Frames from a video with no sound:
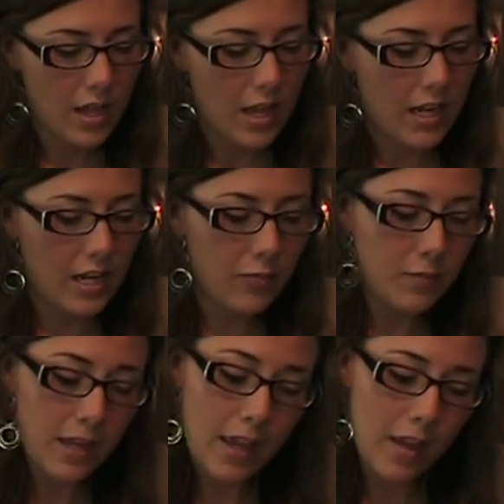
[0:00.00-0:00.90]
An
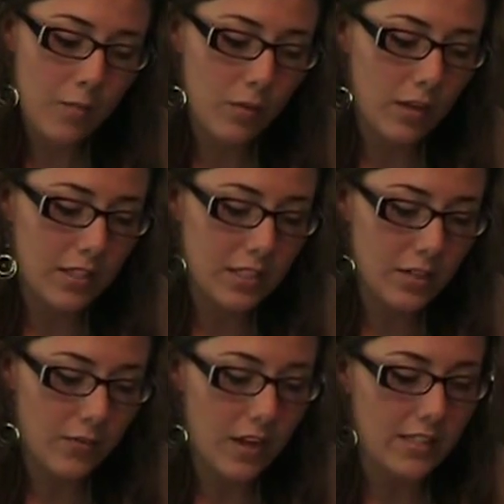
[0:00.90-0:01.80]
FBA will
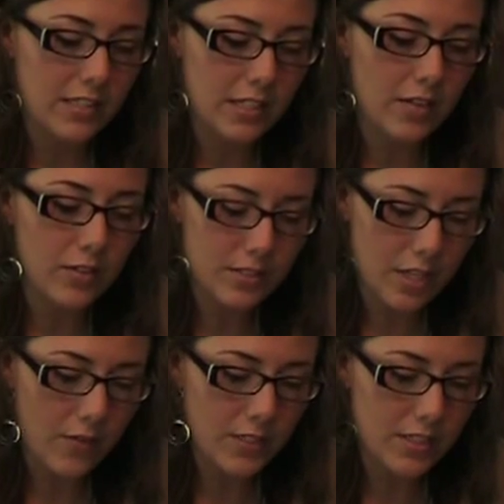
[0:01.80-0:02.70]
identify skills
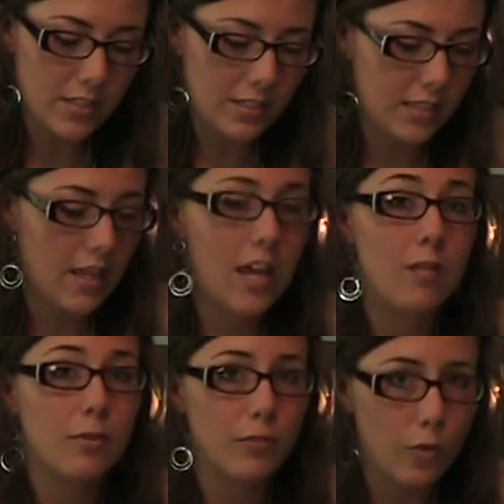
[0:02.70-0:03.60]
deficits and
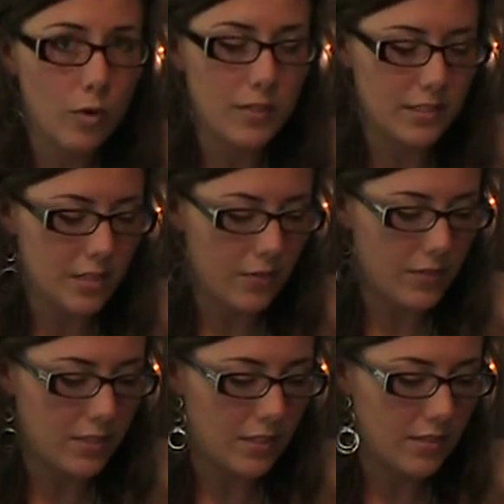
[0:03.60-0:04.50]
performance
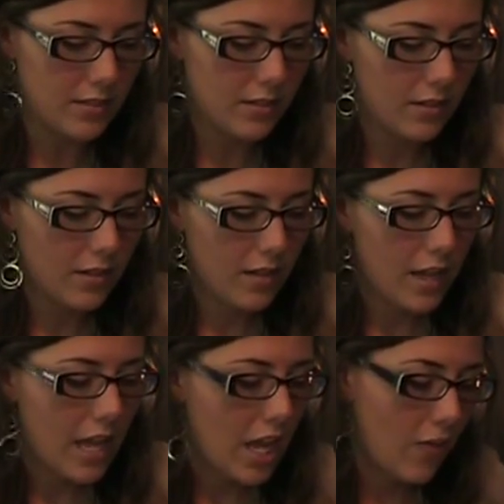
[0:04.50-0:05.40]
deficits.
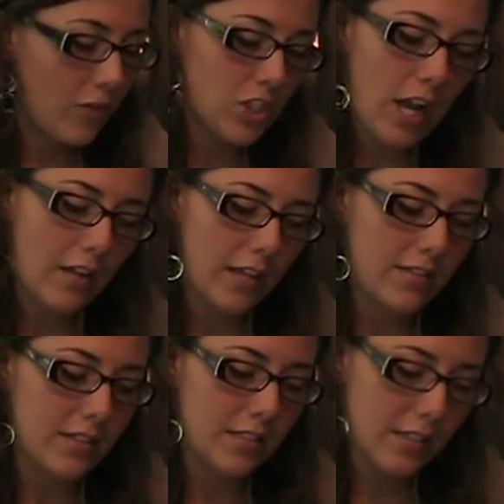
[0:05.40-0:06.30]
If a child has
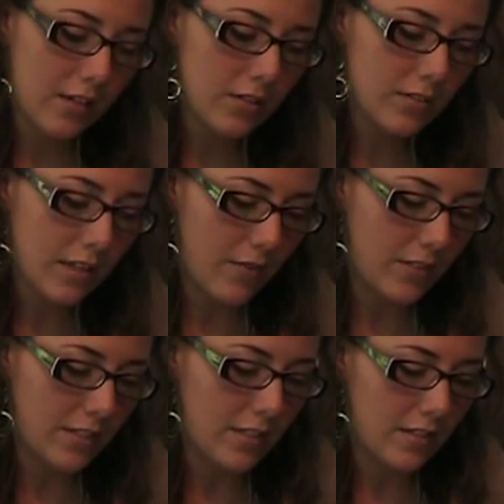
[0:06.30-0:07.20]
a skill
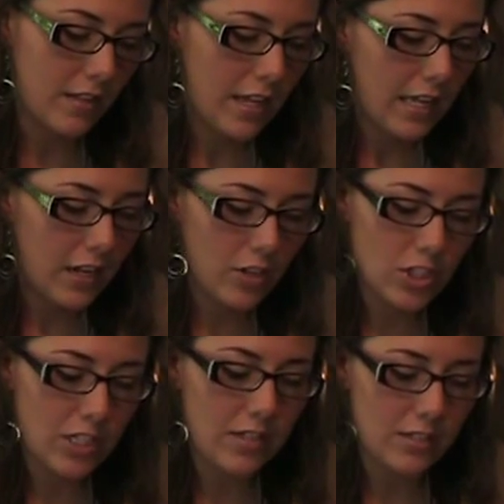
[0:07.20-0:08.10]
deficit, he or
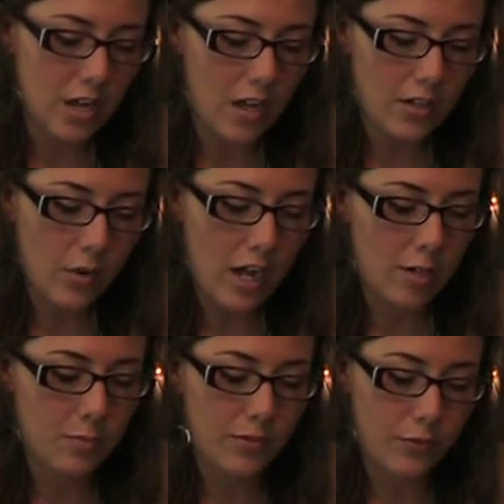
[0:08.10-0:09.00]
she does not know how to
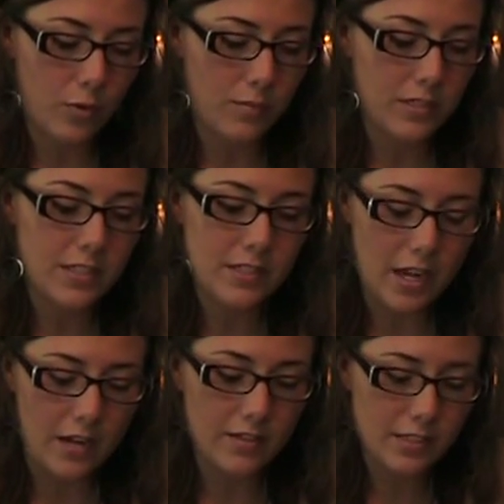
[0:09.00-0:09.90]
perform the
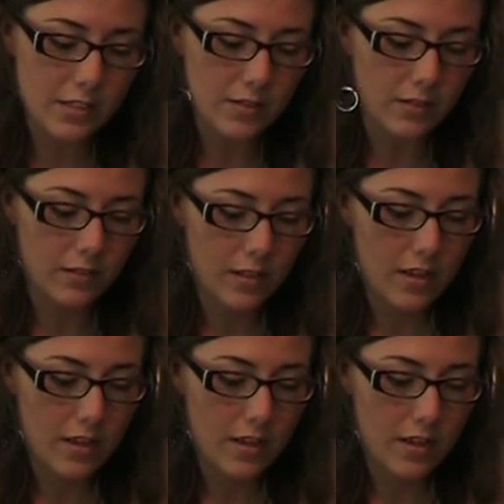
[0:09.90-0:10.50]
desired skill.